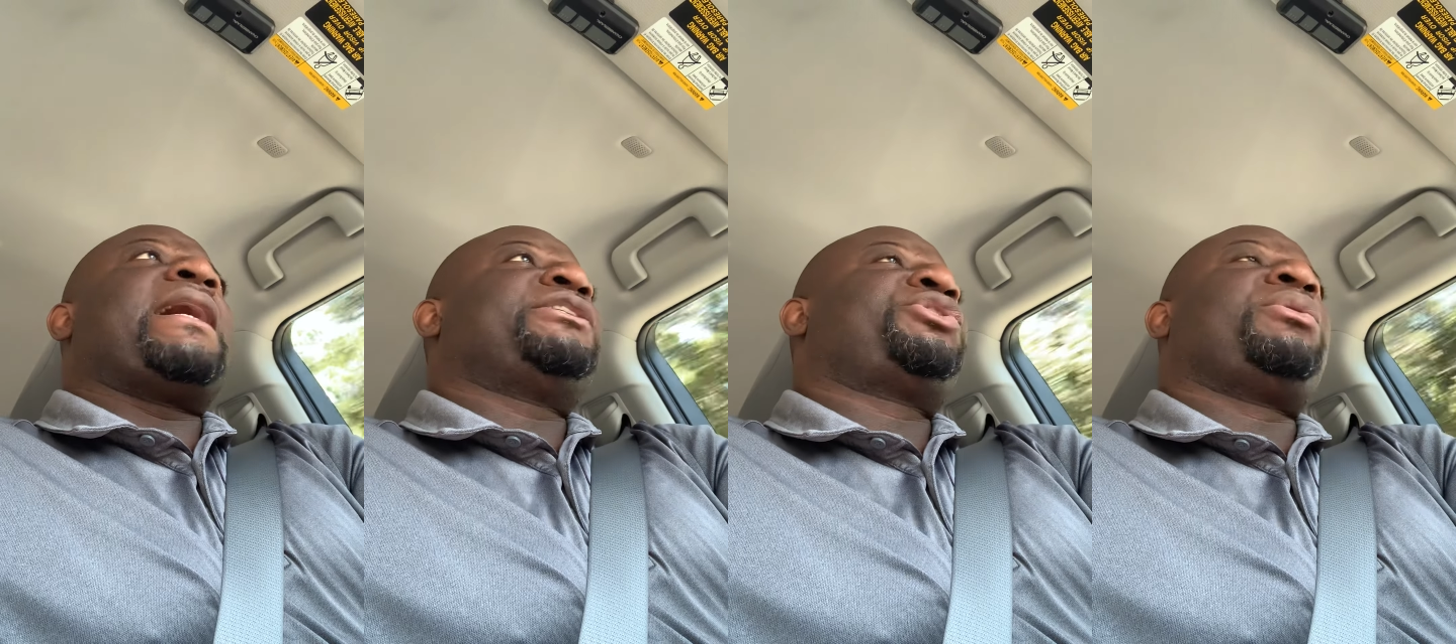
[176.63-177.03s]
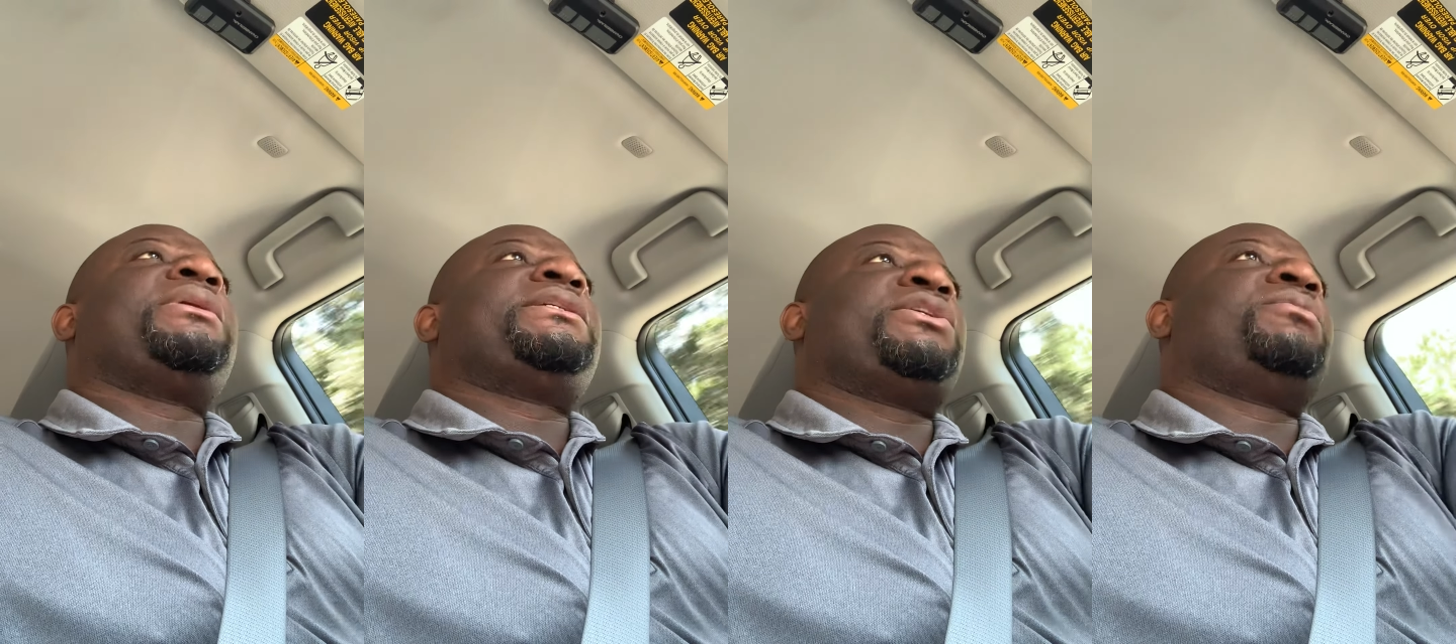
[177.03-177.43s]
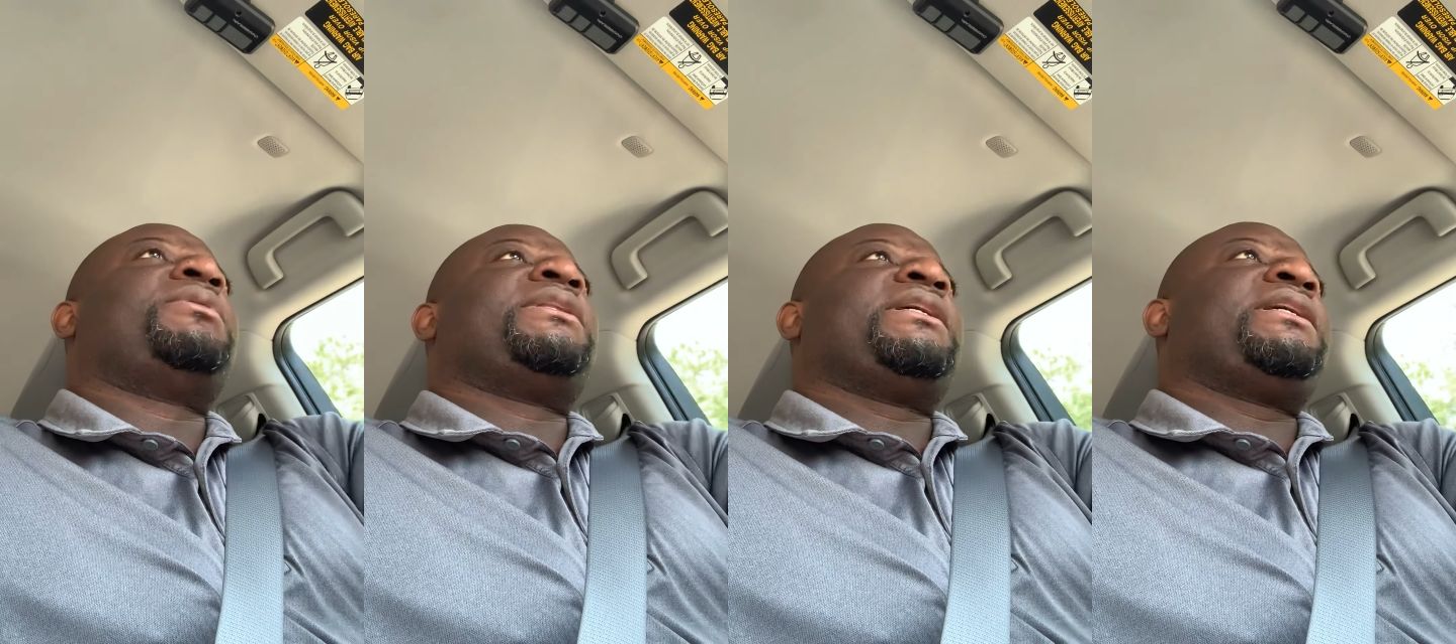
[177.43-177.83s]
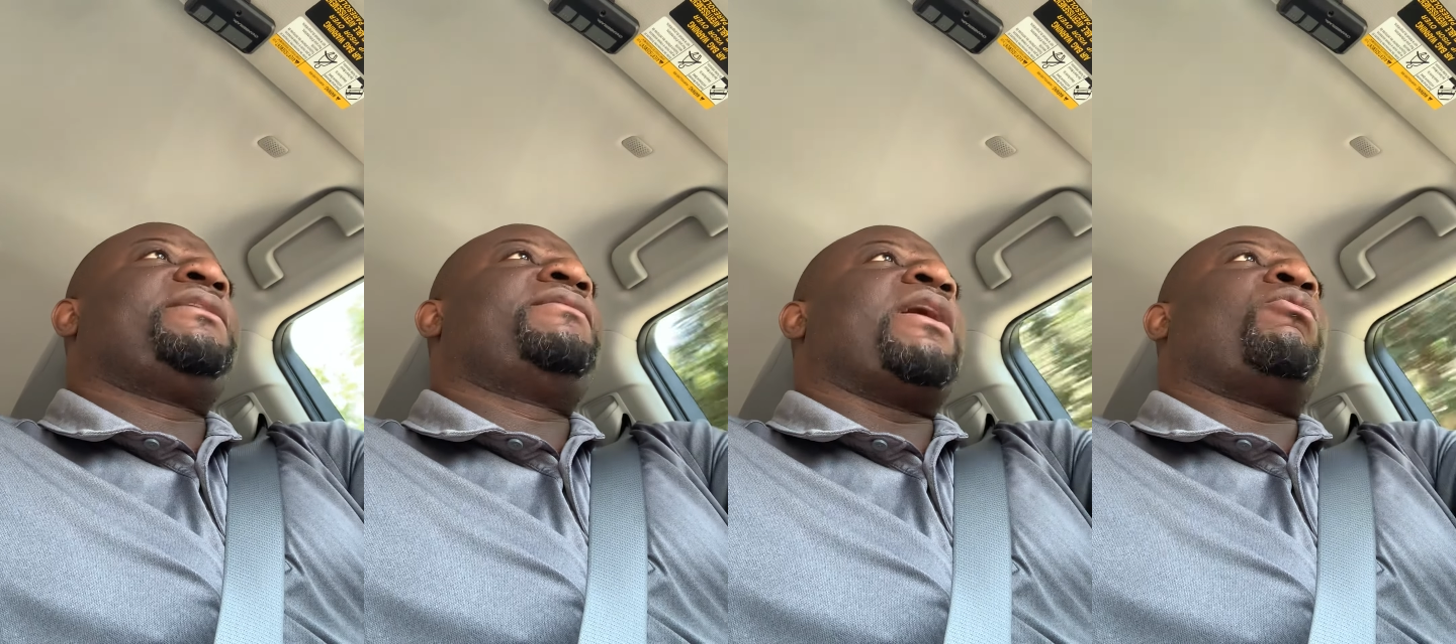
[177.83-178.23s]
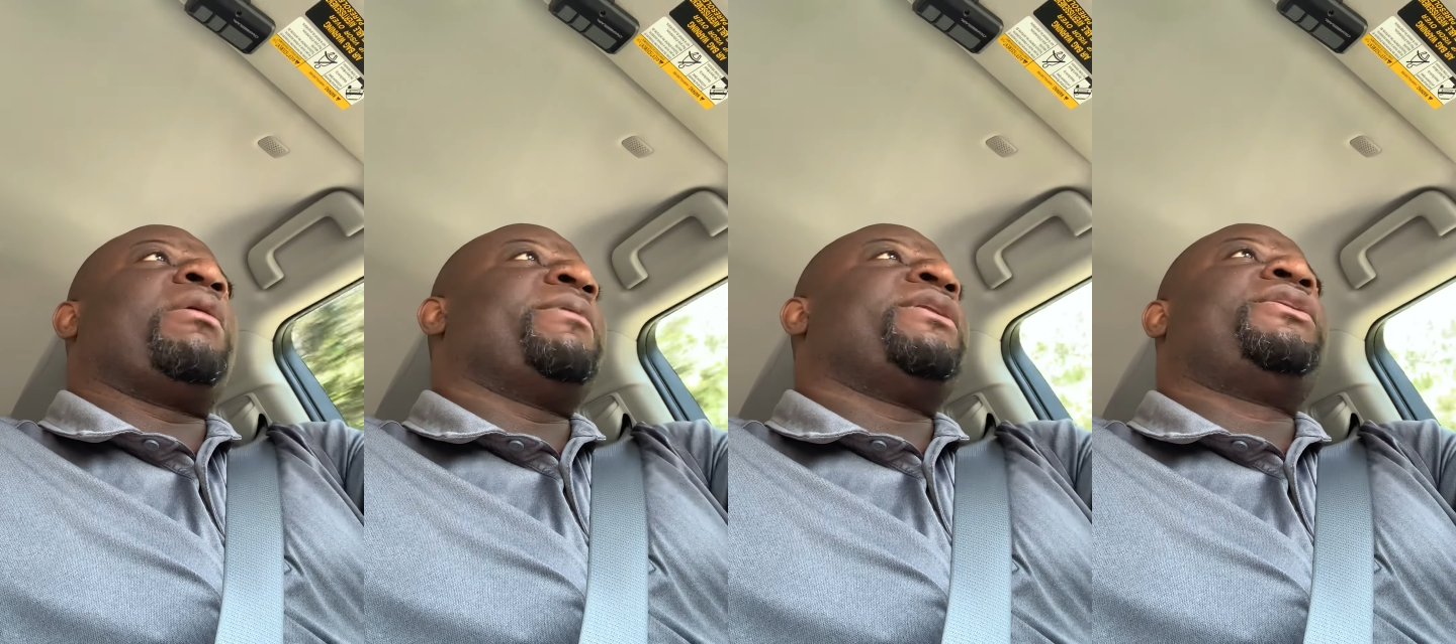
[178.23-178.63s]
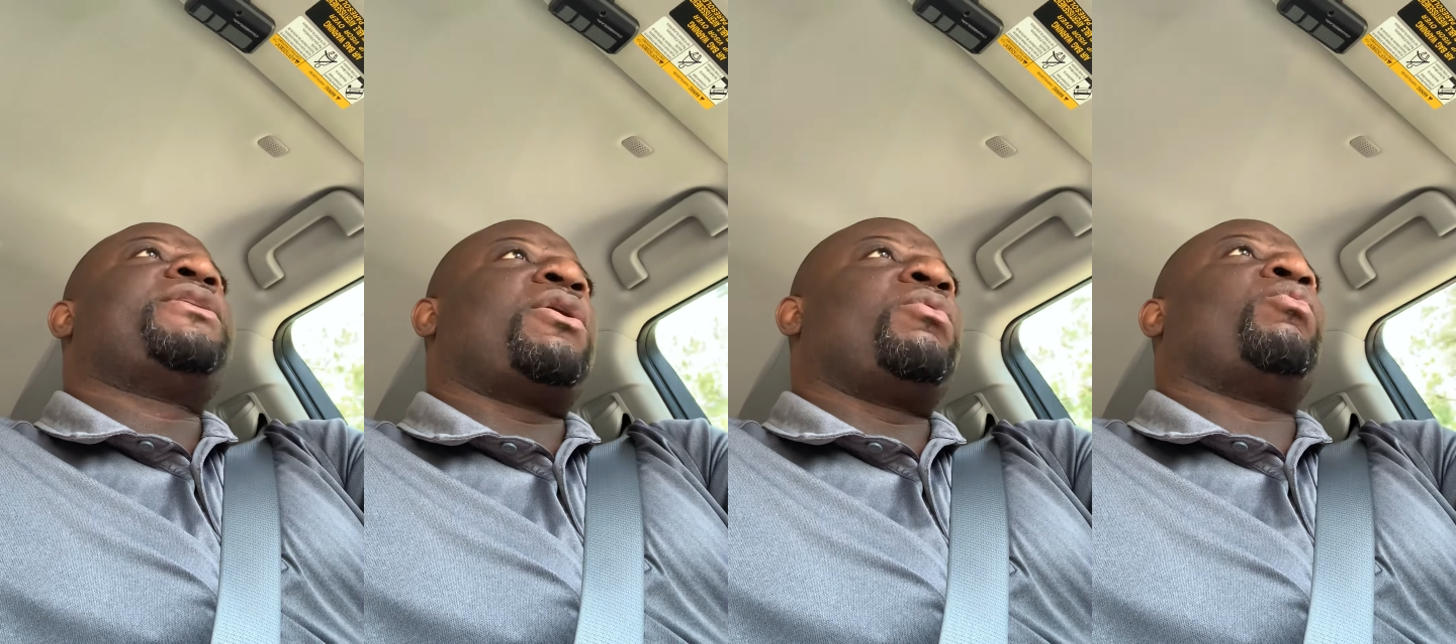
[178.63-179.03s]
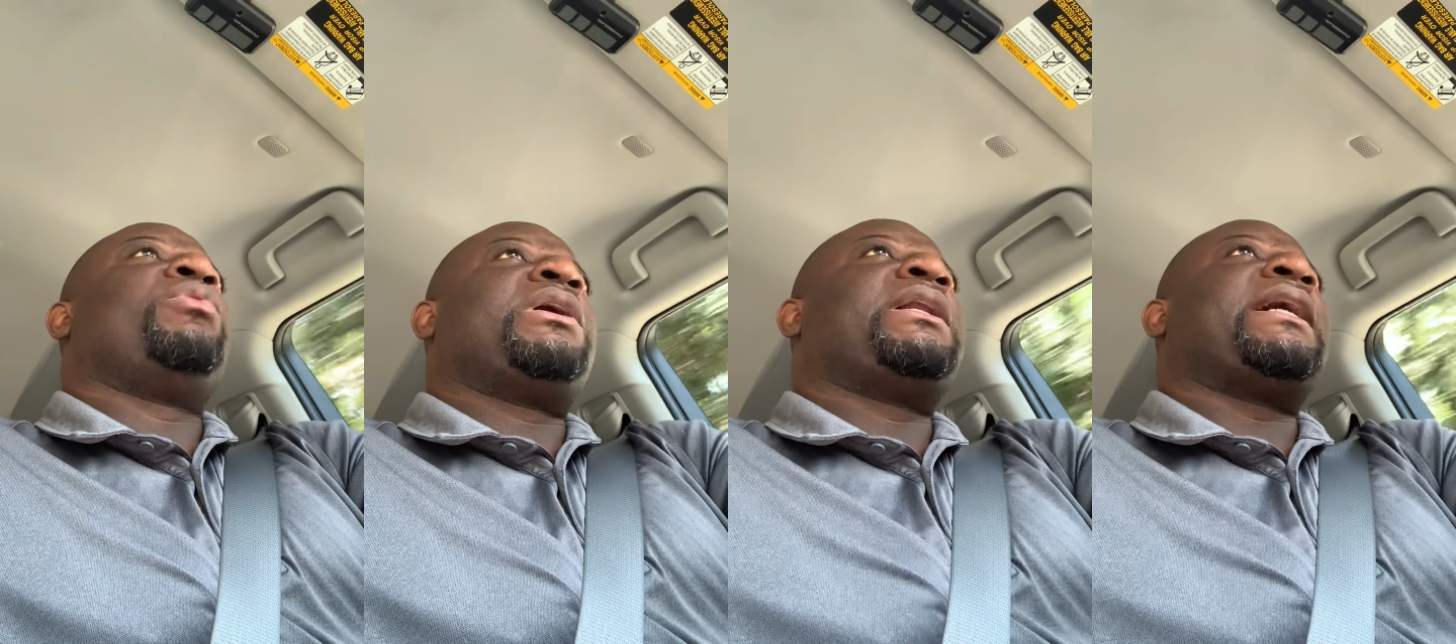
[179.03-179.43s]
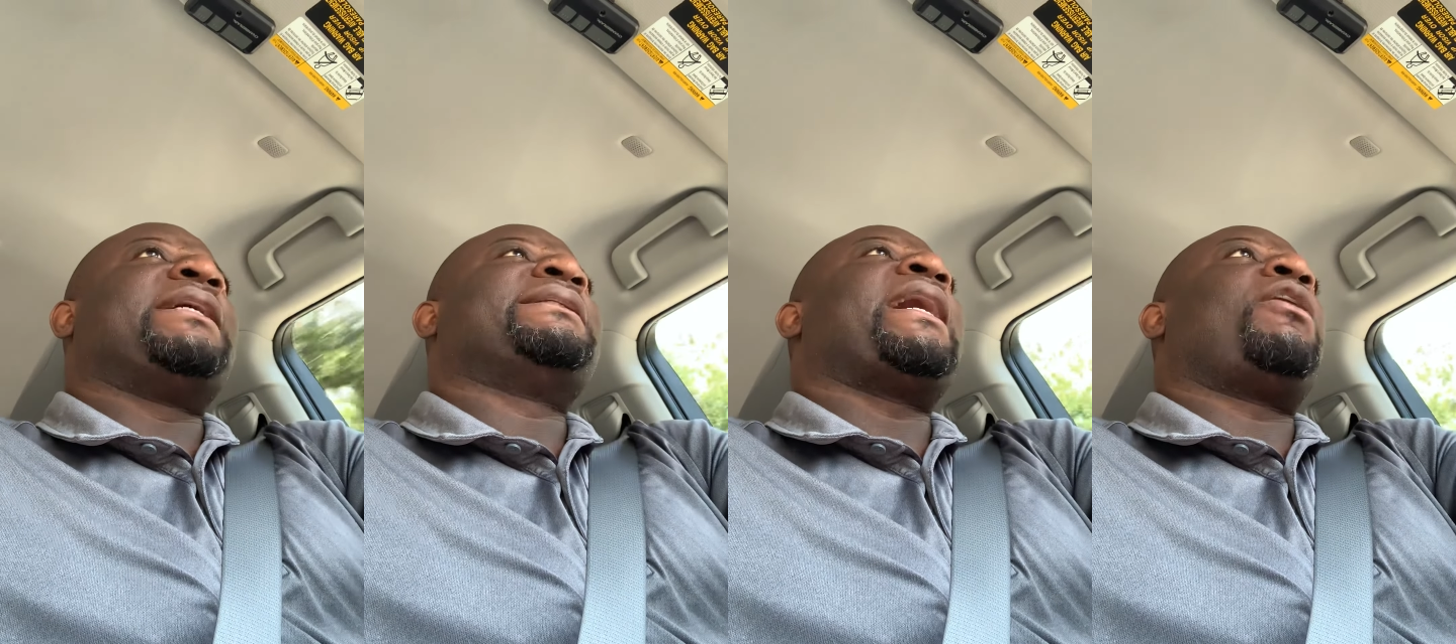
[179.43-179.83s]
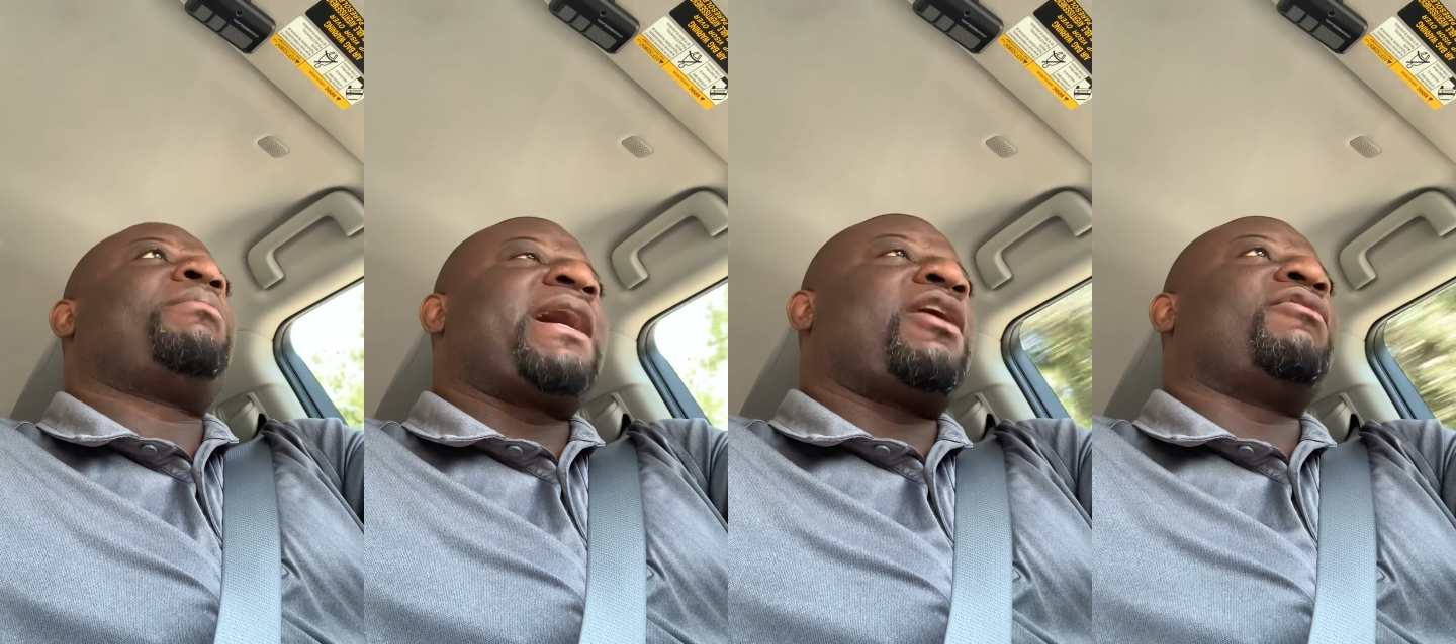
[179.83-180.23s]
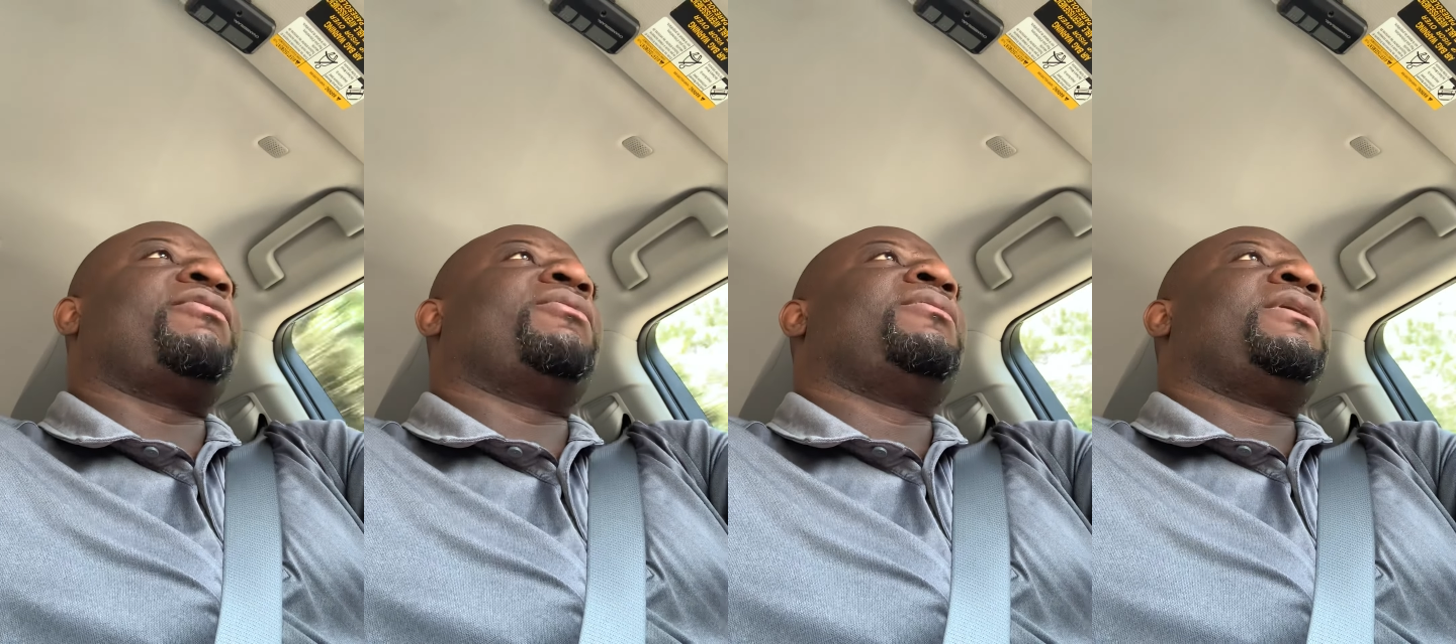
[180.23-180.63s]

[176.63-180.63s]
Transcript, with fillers: I truly do believe that women don't realize how powerful